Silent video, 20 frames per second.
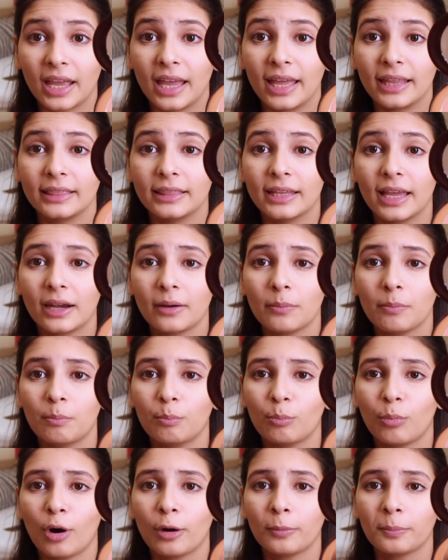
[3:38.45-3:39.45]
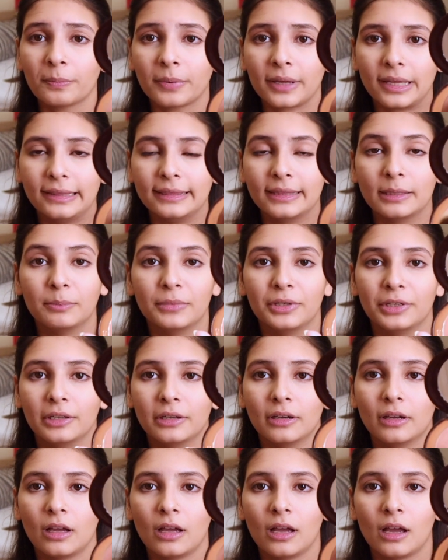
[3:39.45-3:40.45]
and then pop in the
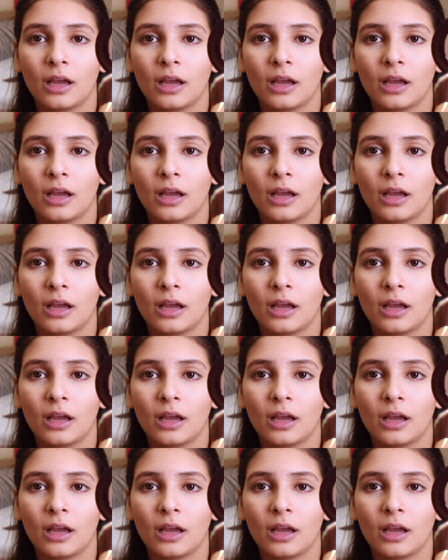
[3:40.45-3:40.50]
middle